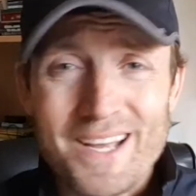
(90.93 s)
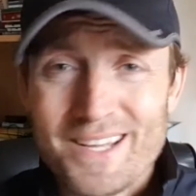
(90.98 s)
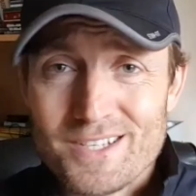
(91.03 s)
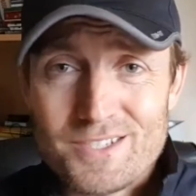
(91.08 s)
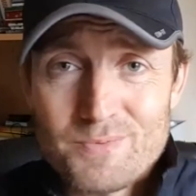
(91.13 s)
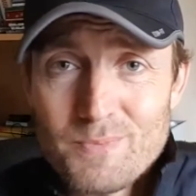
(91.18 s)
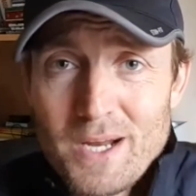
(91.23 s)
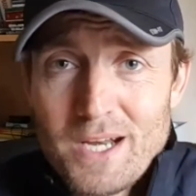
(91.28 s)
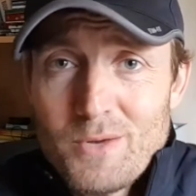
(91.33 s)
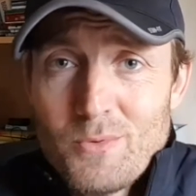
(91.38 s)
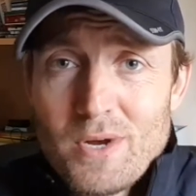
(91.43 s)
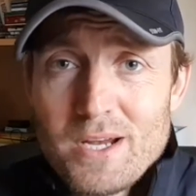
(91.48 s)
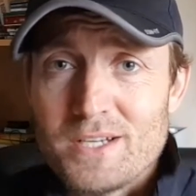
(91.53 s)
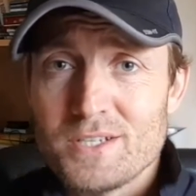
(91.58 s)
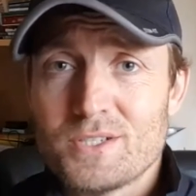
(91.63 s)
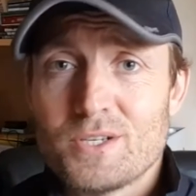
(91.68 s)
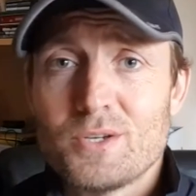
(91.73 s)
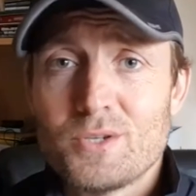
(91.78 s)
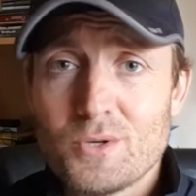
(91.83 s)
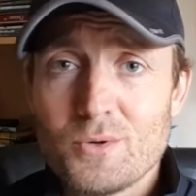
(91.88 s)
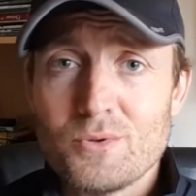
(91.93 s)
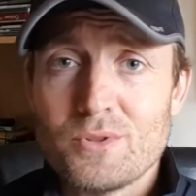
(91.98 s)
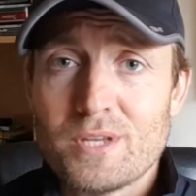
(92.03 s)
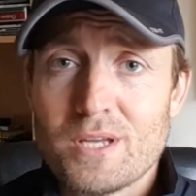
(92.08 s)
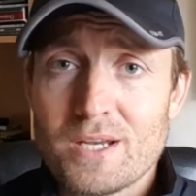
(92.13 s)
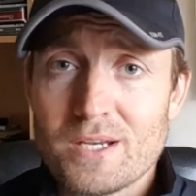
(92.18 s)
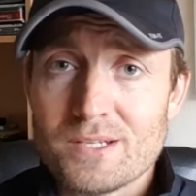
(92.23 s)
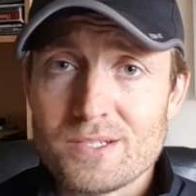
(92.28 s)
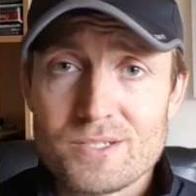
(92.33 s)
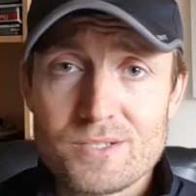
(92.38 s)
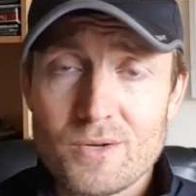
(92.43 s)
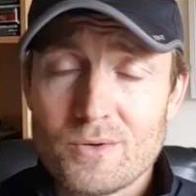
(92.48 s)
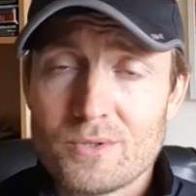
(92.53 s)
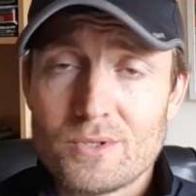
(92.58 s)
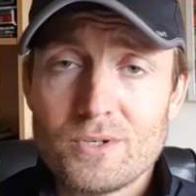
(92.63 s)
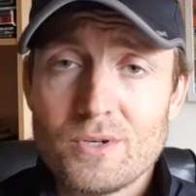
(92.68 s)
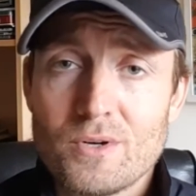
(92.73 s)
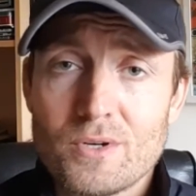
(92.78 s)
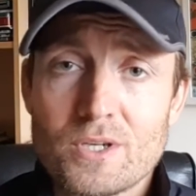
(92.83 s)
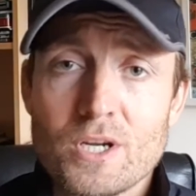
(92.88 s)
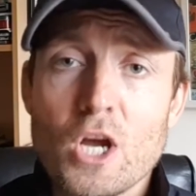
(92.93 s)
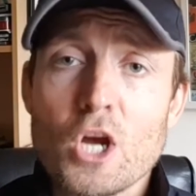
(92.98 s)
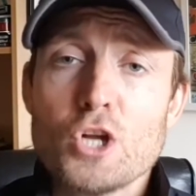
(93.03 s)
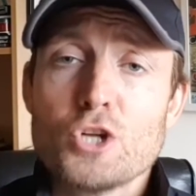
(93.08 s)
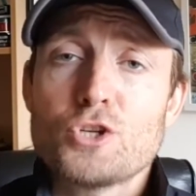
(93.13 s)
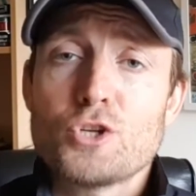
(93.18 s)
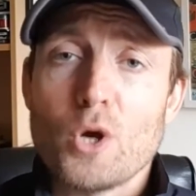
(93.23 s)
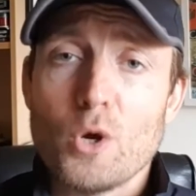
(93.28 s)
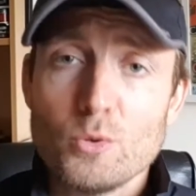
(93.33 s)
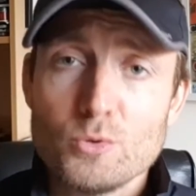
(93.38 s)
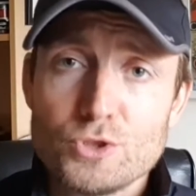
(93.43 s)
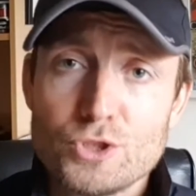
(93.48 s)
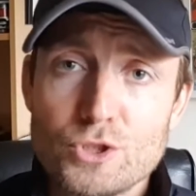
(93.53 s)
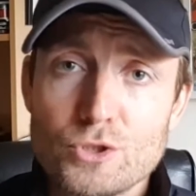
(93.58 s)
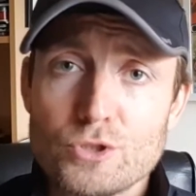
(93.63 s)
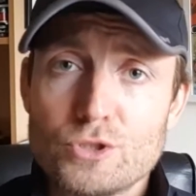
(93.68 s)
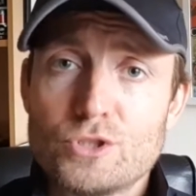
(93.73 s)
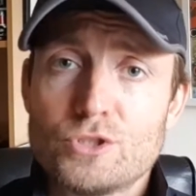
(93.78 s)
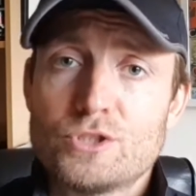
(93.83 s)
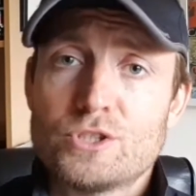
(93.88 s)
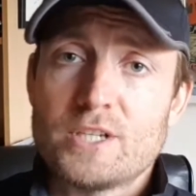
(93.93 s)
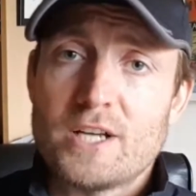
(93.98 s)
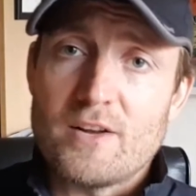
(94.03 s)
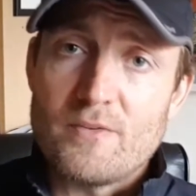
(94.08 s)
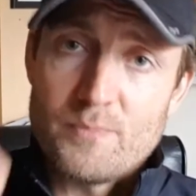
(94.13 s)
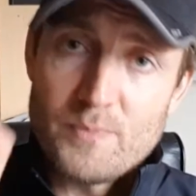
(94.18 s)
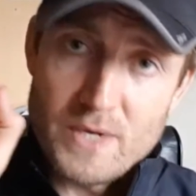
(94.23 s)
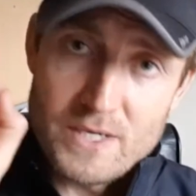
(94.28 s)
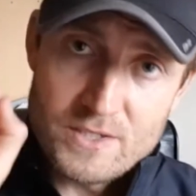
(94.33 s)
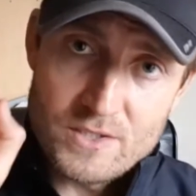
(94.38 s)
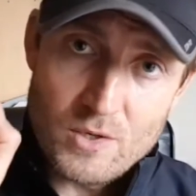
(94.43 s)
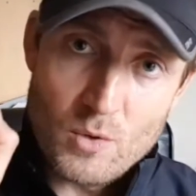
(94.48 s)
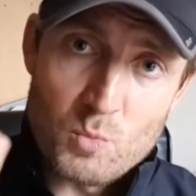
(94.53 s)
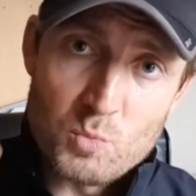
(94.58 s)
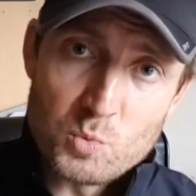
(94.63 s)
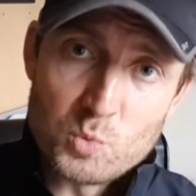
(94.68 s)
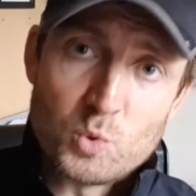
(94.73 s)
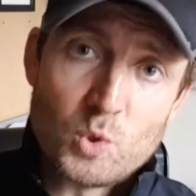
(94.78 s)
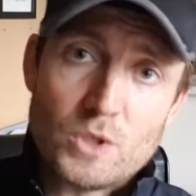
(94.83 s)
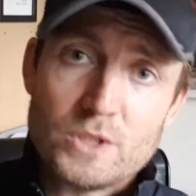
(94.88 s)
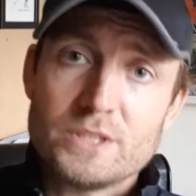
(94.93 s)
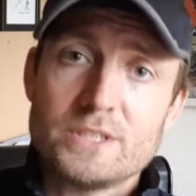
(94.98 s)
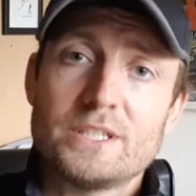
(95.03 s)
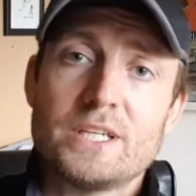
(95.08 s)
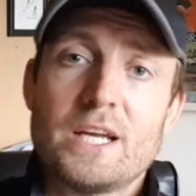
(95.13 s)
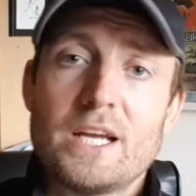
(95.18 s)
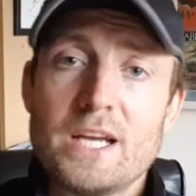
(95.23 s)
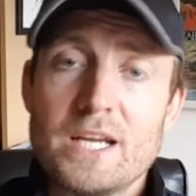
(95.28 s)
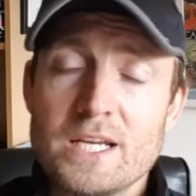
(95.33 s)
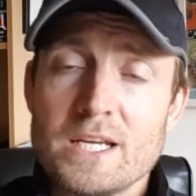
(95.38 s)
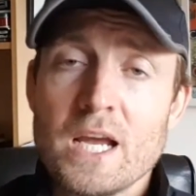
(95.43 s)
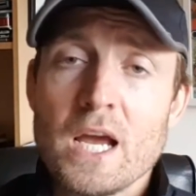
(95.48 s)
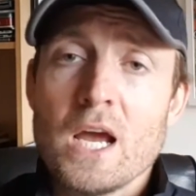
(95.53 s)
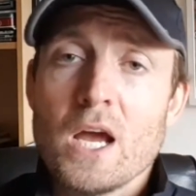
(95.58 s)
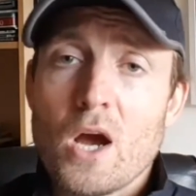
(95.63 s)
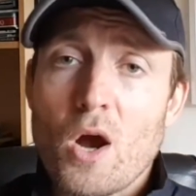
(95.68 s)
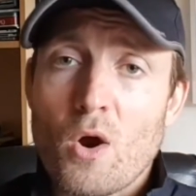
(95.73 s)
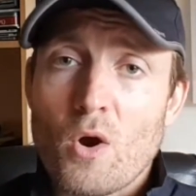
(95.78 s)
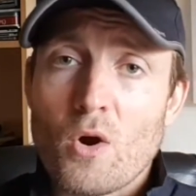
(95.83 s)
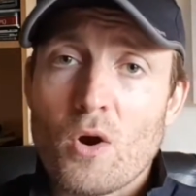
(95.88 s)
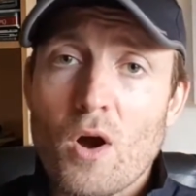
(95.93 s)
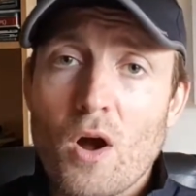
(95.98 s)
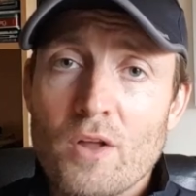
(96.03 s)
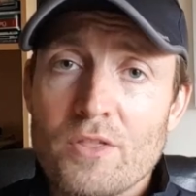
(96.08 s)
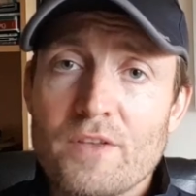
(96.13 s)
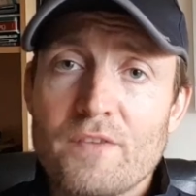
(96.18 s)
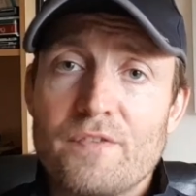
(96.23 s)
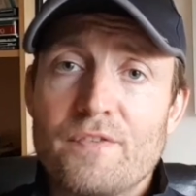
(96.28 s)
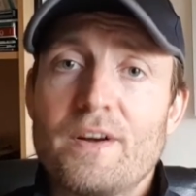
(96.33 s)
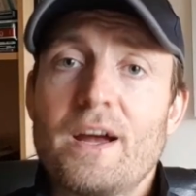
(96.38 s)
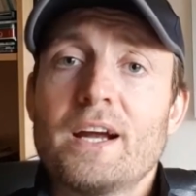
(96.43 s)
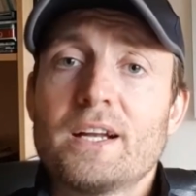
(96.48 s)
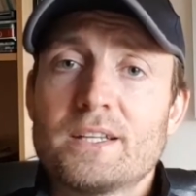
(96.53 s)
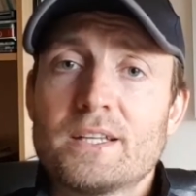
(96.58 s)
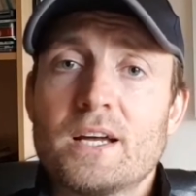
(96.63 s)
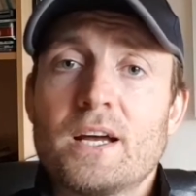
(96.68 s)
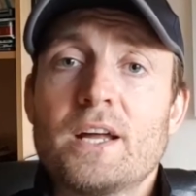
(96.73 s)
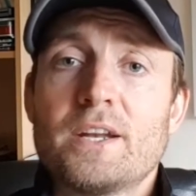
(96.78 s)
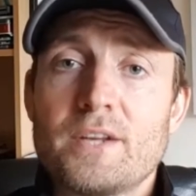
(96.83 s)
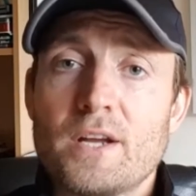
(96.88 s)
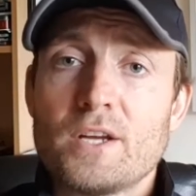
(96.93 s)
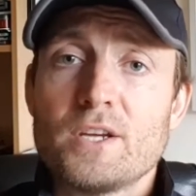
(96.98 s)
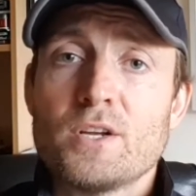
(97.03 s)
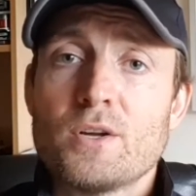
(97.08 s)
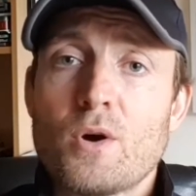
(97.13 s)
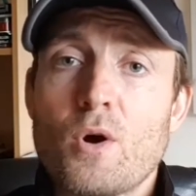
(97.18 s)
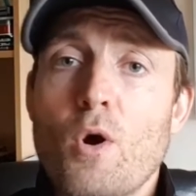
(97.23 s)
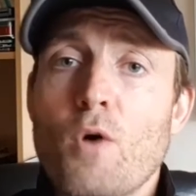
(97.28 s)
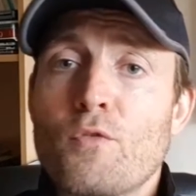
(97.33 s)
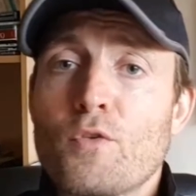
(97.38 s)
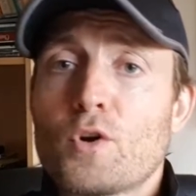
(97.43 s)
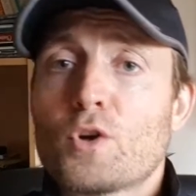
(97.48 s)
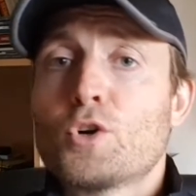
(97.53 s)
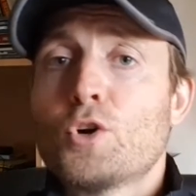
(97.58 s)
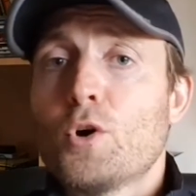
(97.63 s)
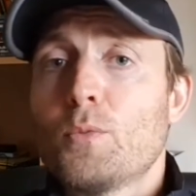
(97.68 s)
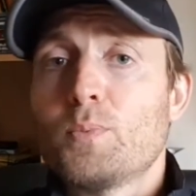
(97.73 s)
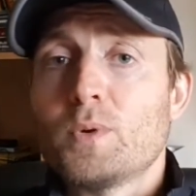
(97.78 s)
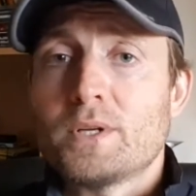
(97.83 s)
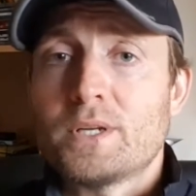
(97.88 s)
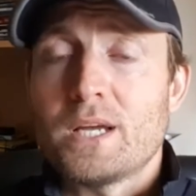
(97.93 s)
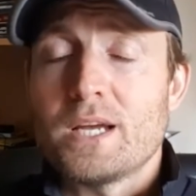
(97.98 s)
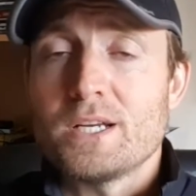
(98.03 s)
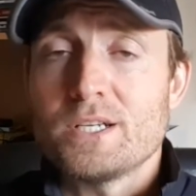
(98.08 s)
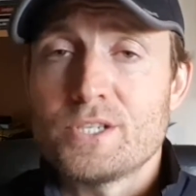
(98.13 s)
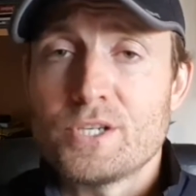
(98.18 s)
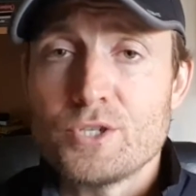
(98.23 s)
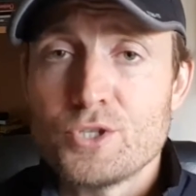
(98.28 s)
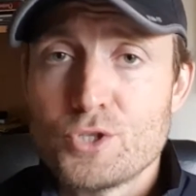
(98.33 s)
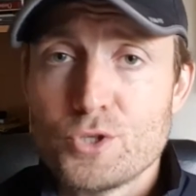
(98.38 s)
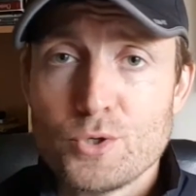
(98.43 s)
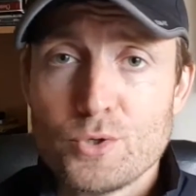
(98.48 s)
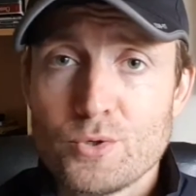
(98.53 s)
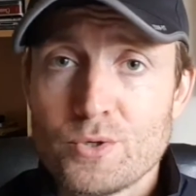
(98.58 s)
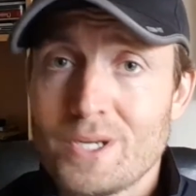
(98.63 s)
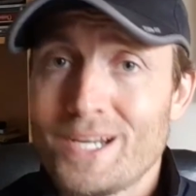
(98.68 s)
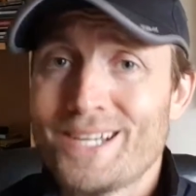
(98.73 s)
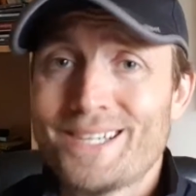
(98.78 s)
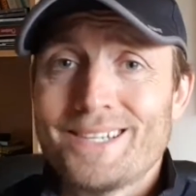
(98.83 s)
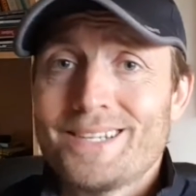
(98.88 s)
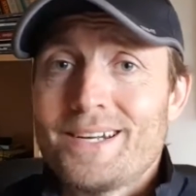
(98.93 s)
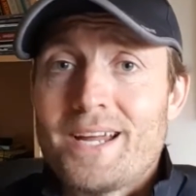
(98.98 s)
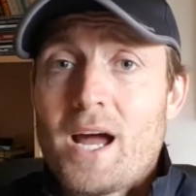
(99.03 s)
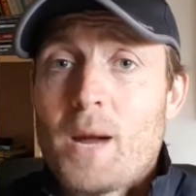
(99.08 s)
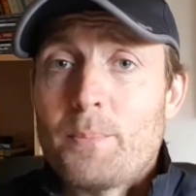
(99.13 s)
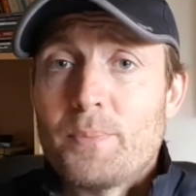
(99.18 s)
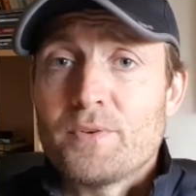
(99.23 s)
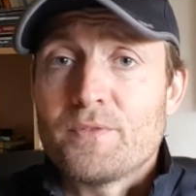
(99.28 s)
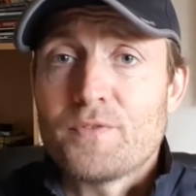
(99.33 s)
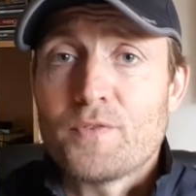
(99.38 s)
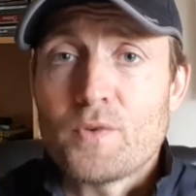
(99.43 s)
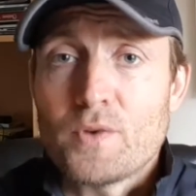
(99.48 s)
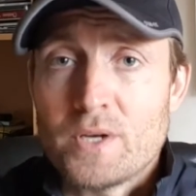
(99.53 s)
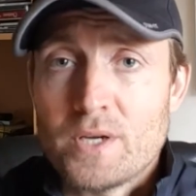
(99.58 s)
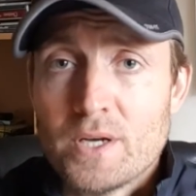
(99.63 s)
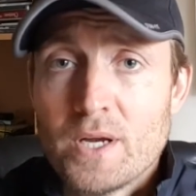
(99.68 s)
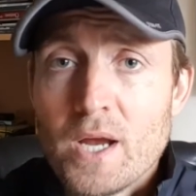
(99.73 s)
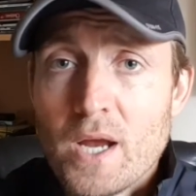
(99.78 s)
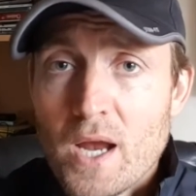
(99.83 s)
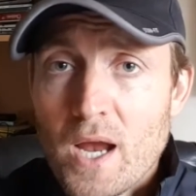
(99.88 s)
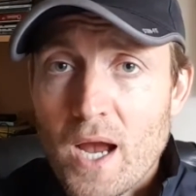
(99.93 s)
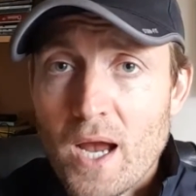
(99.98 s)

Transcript: There's many ways to do things. So, look, don't judge yourself based on one day or on the fact that, you know, over a couple of days in June, it didn't happen for you.